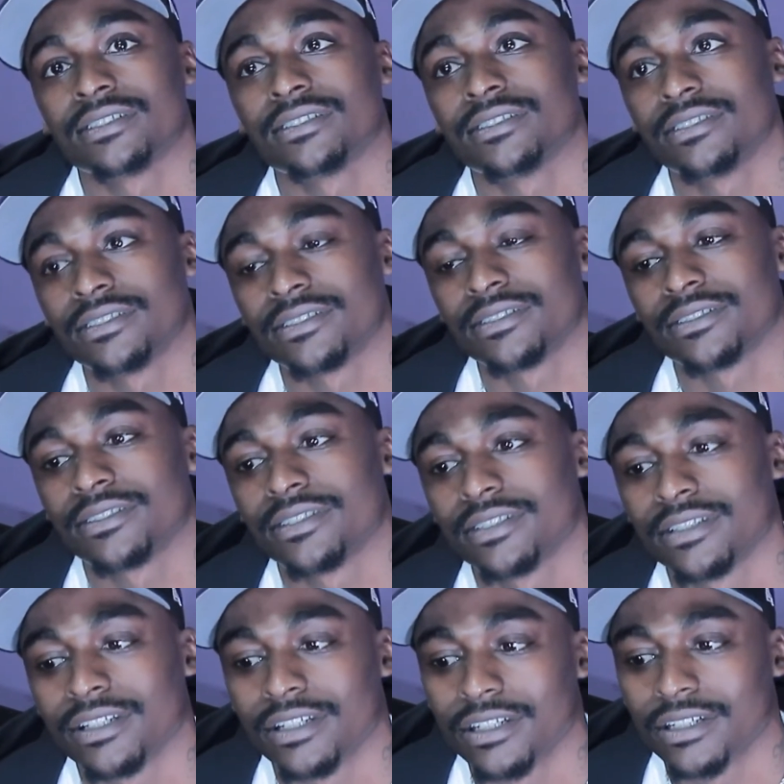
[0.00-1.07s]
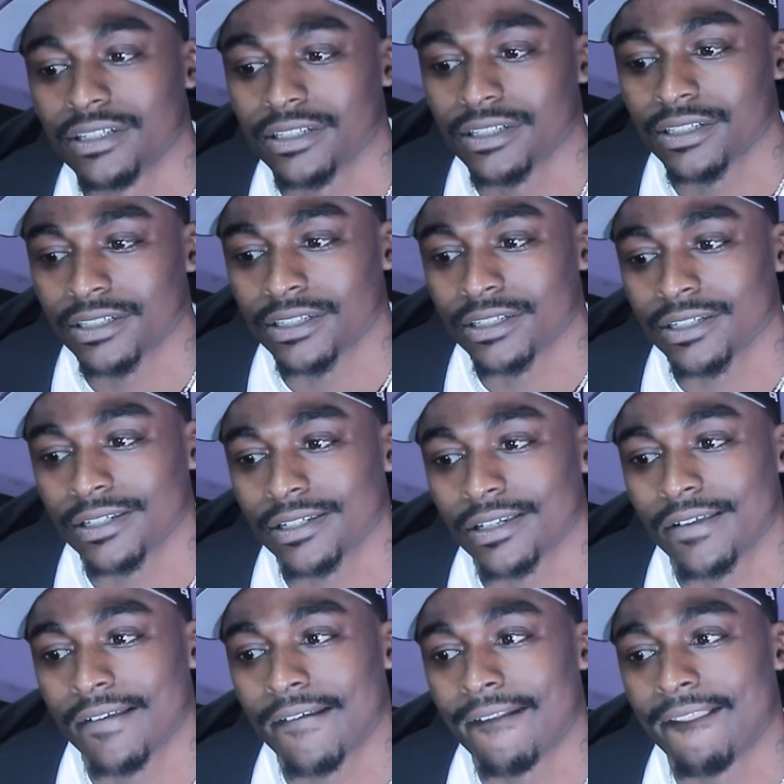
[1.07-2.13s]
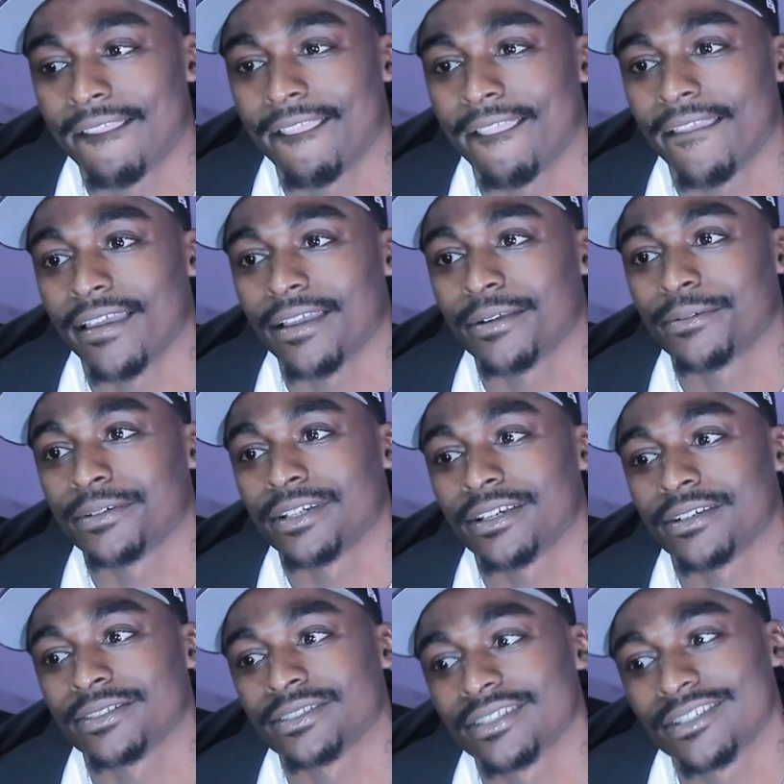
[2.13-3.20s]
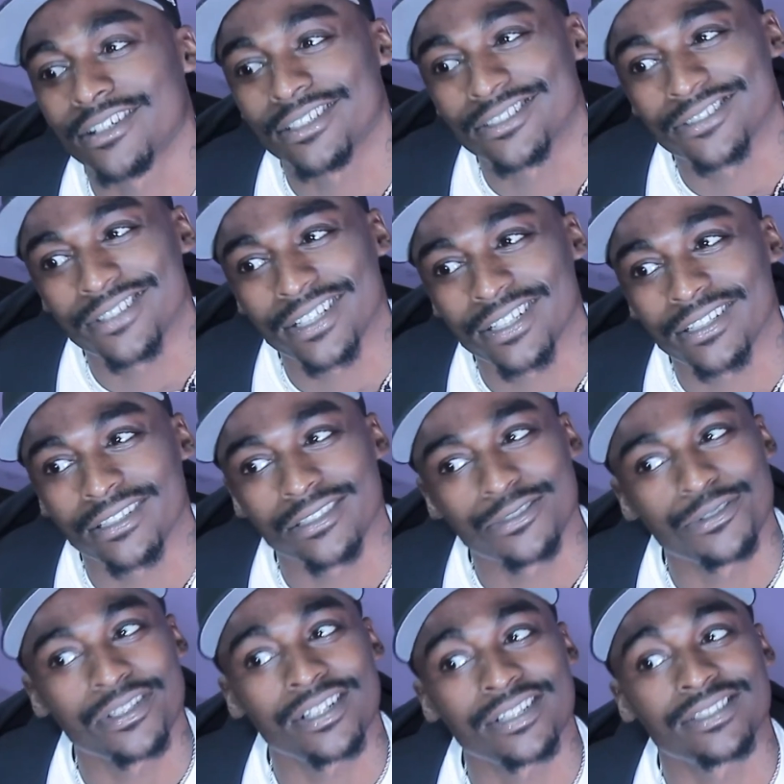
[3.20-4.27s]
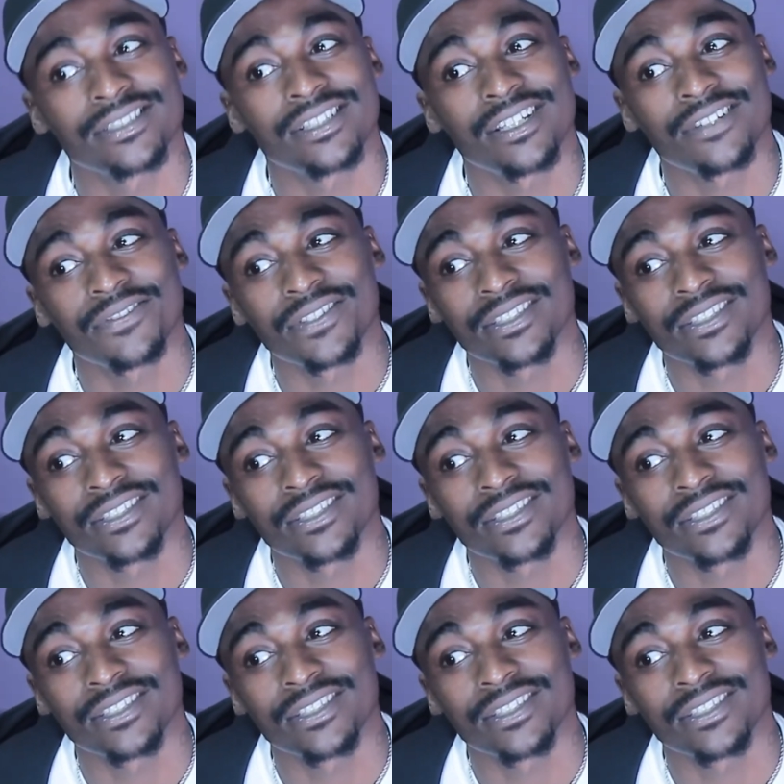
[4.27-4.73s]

you know. Uh, and when I was incarcerated in 2011,